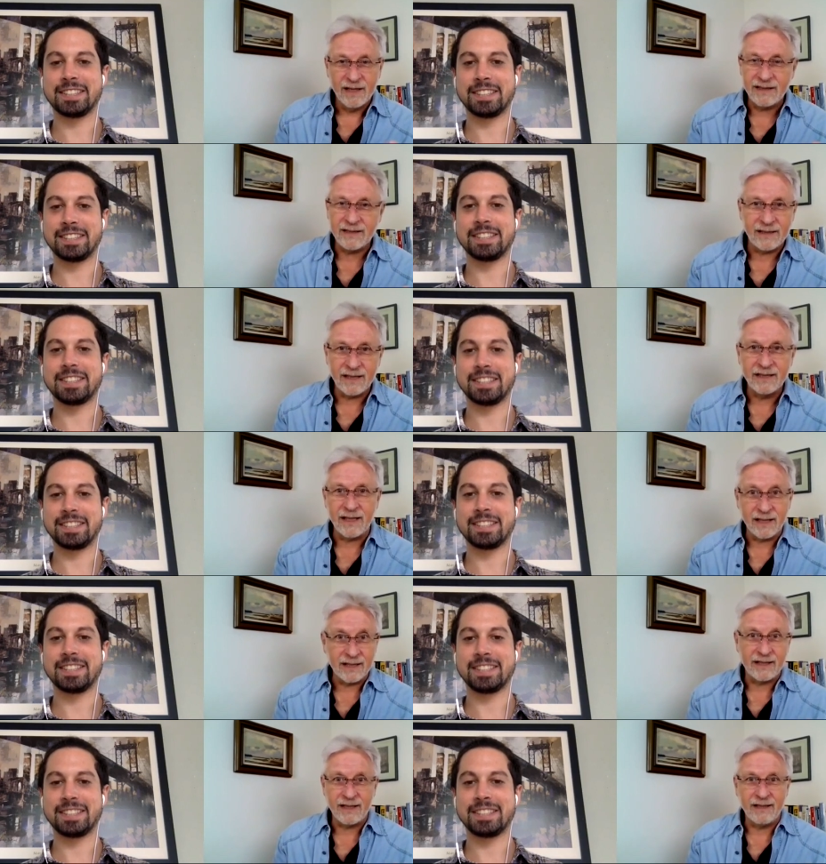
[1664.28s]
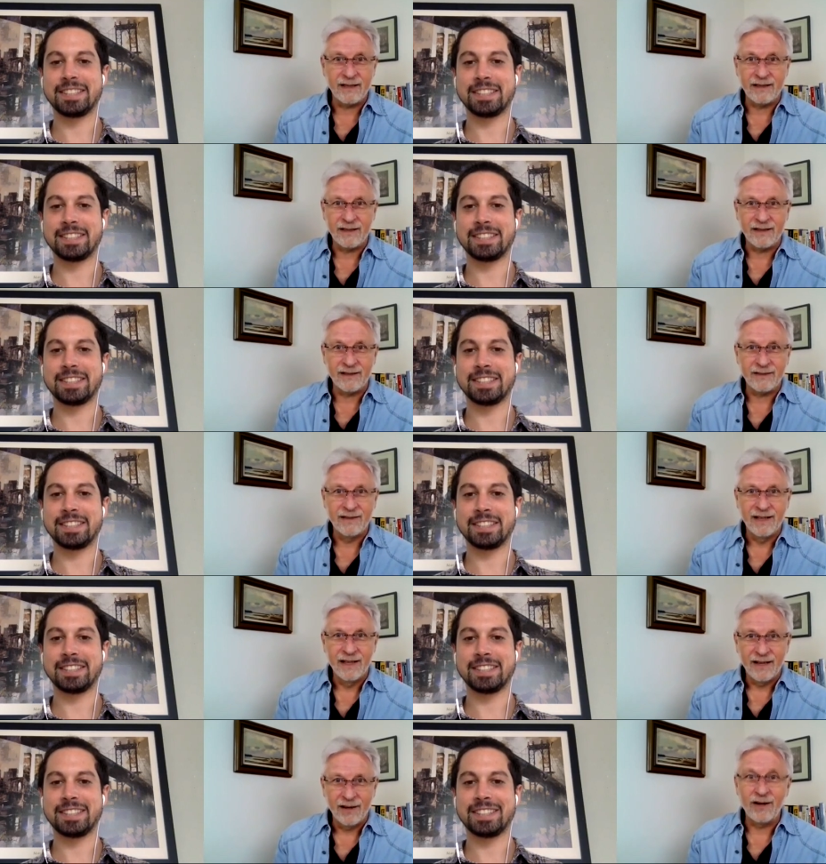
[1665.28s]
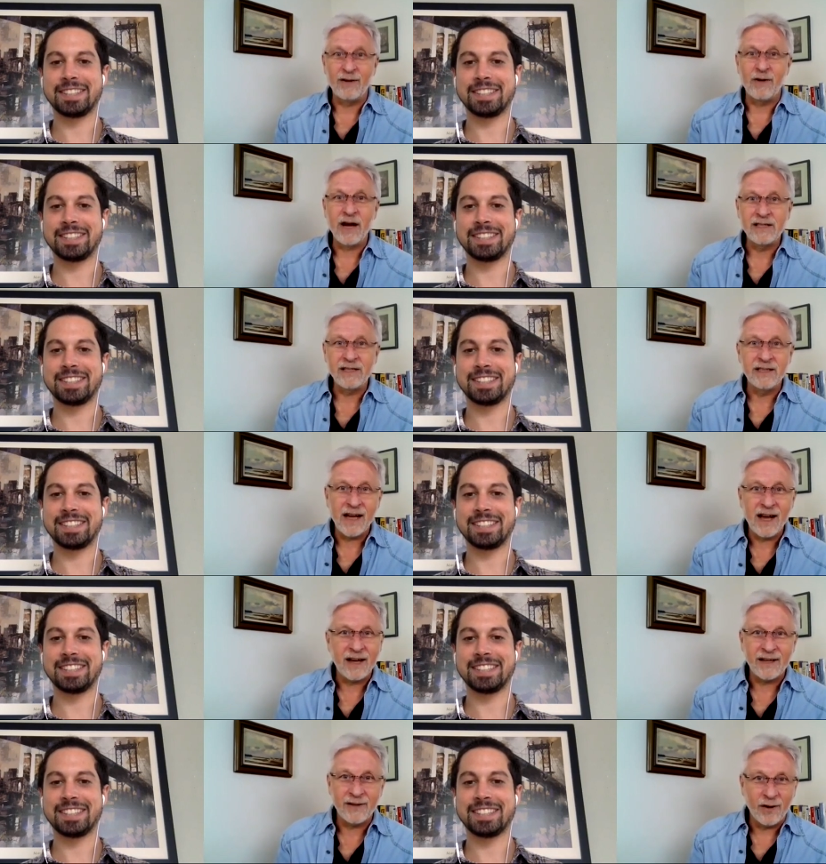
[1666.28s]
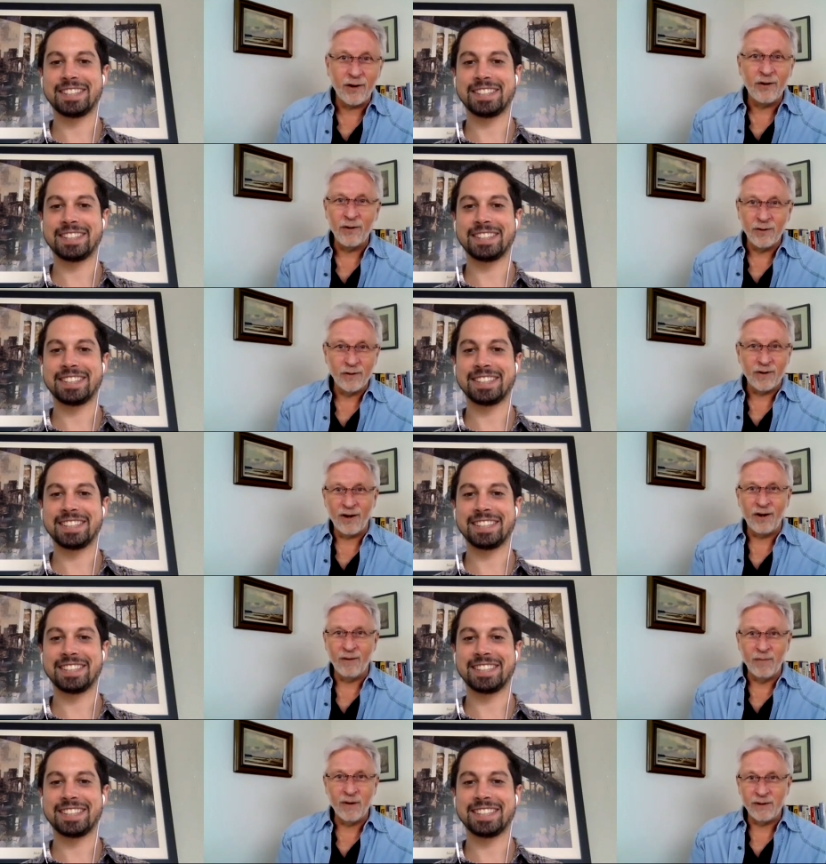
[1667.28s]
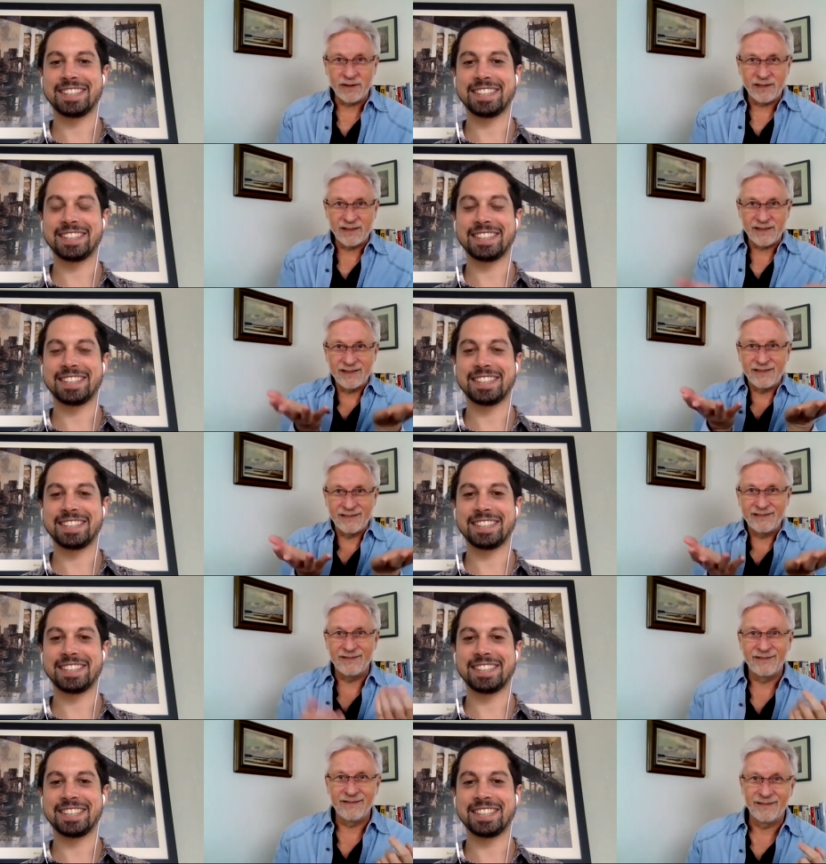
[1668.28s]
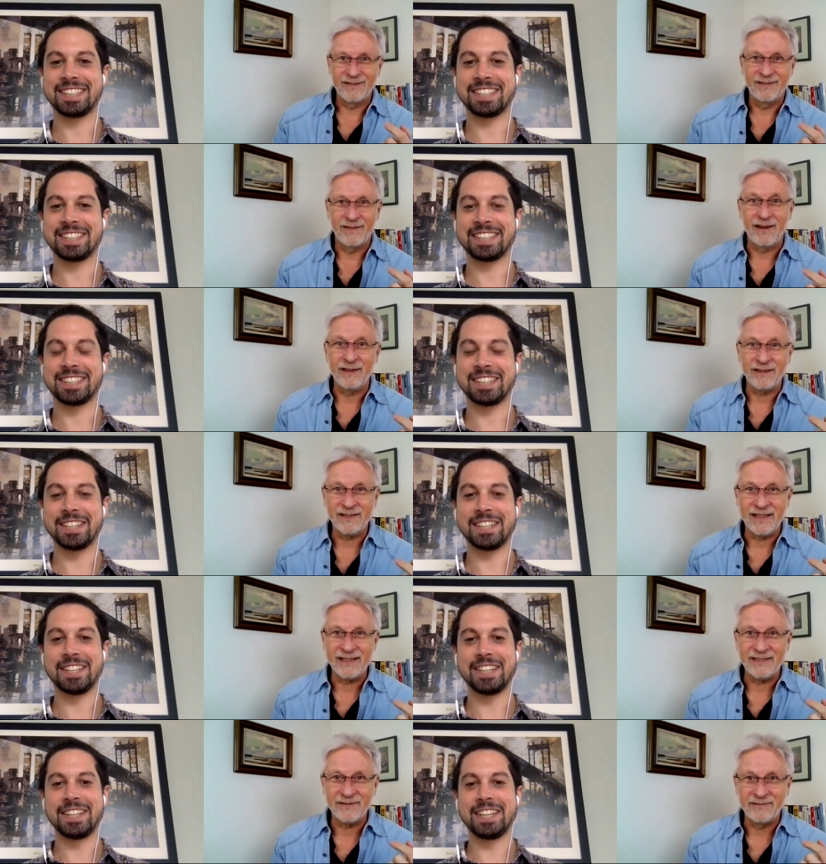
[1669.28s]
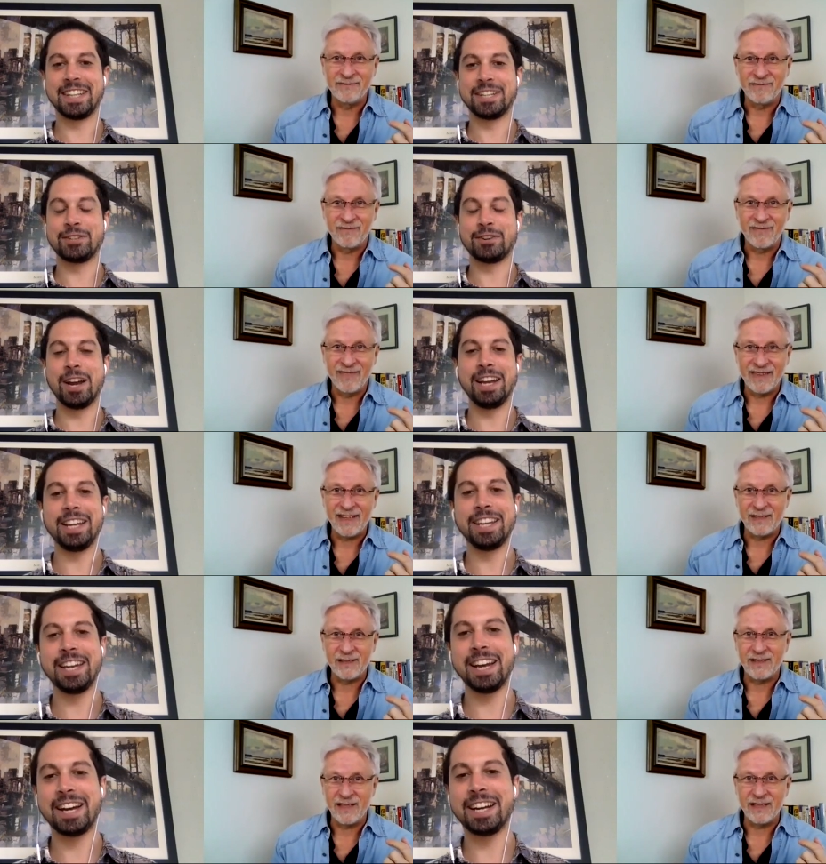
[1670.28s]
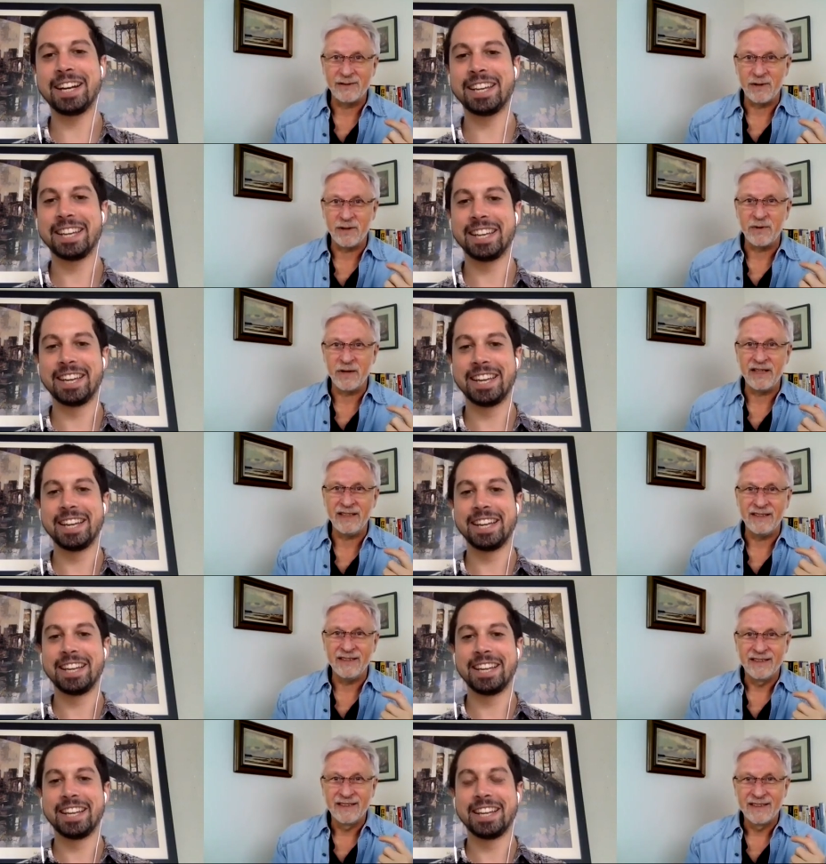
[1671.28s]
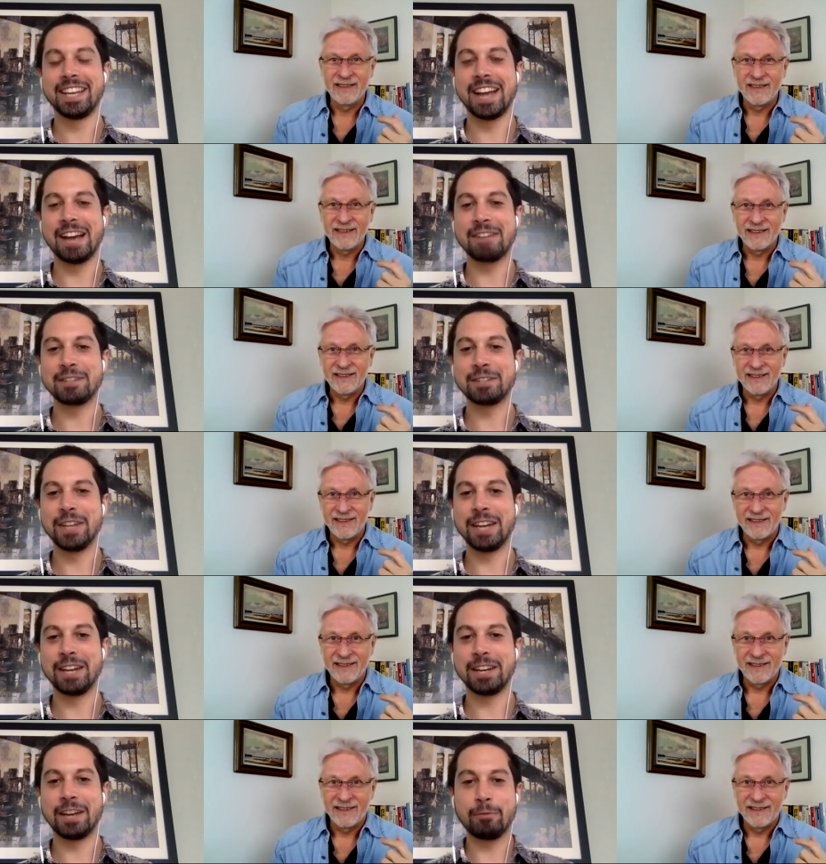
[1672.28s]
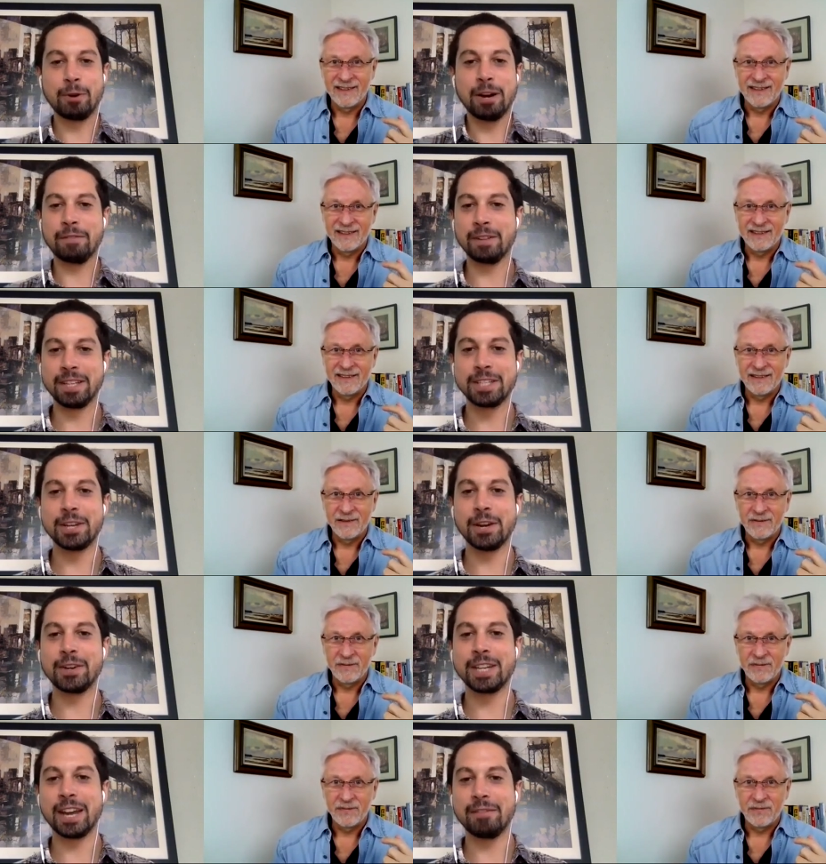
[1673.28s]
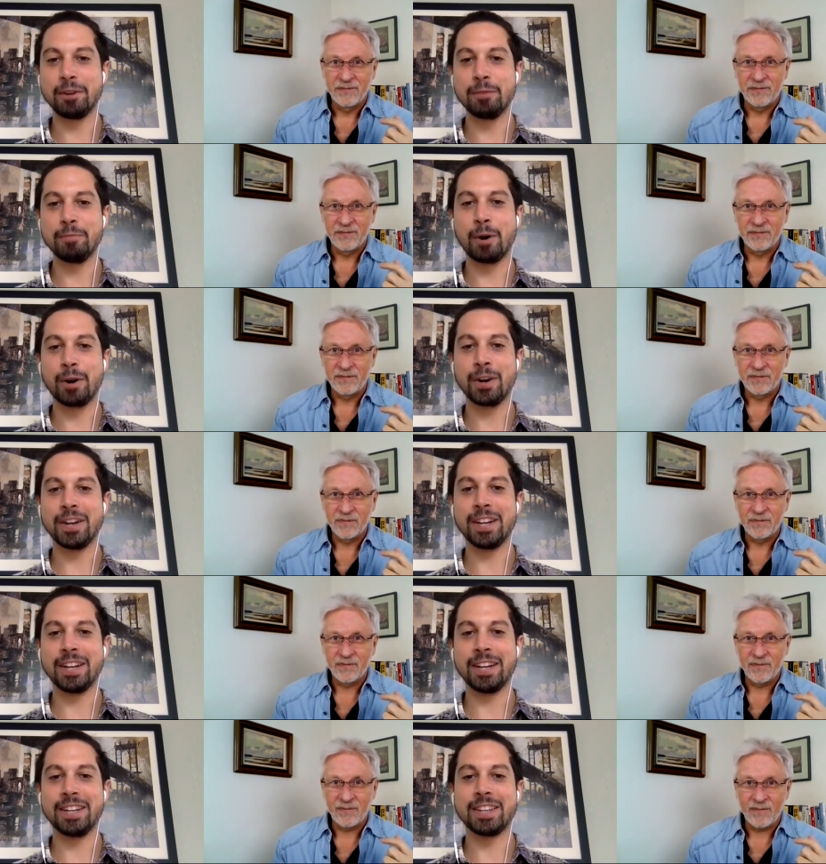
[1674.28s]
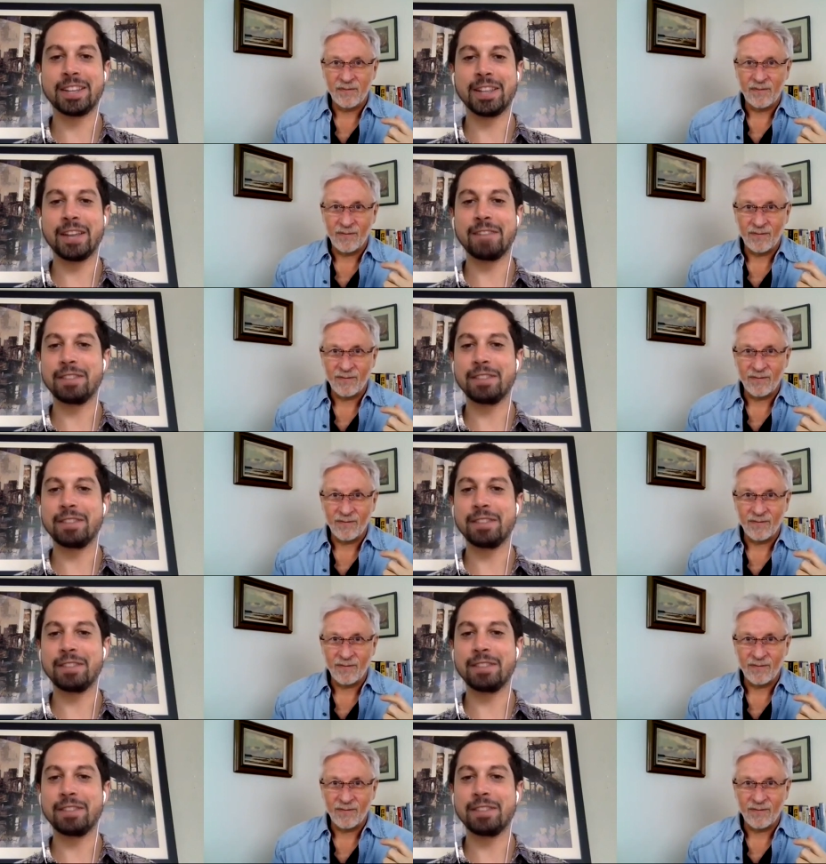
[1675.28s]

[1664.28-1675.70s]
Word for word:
Speaker 1: it's it's like they uh, on a rising tide all all boats flows,
Speaker 2: right? That's right. Yeah. That's what we need. Absolutely. And, and we're definitely stoked to have you, Martin, and the life